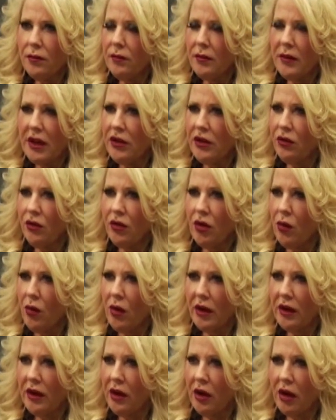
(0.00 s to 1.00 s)
make you go
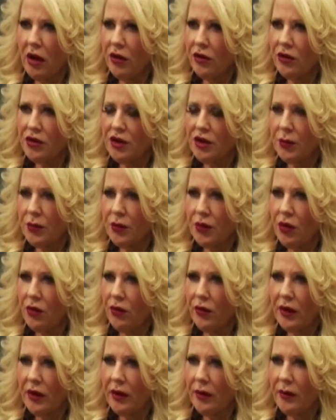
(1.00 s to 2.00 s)
on an auto ship
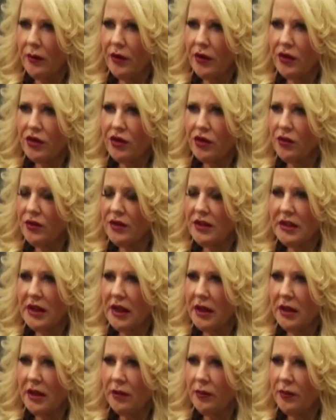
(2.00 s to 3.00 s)
program. There's no
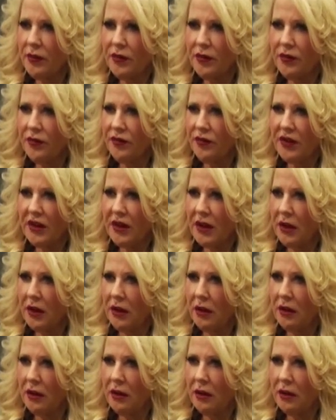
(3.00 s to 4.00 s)
sign-up
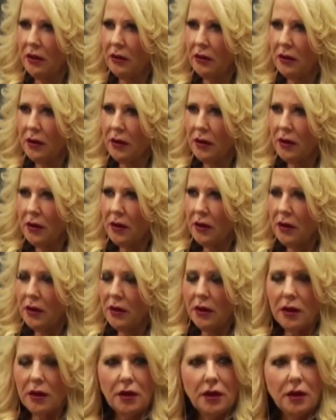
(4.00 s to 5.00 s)
fee.
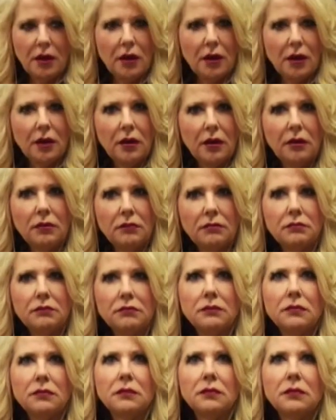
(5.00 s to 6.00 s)

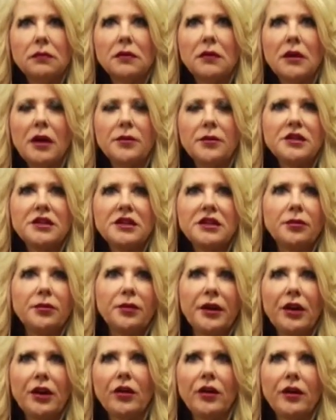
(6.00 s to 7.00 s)
I'm just
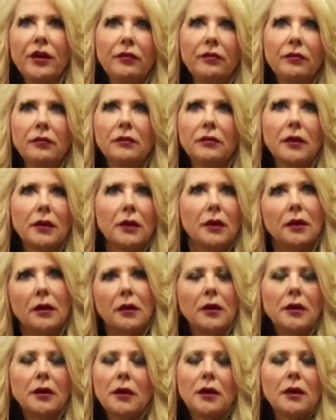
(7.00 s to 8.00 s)
comparing
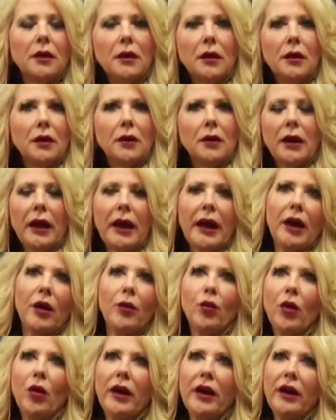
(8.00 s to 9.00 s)

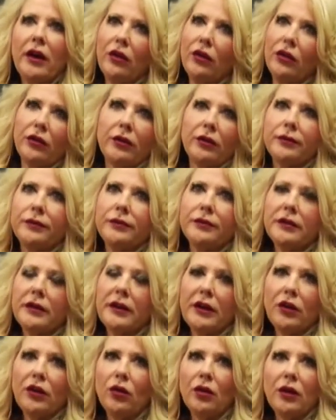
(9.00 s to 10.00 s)
Amway or
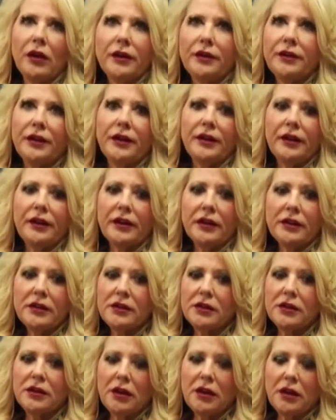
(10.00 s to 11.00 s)
Aola to this.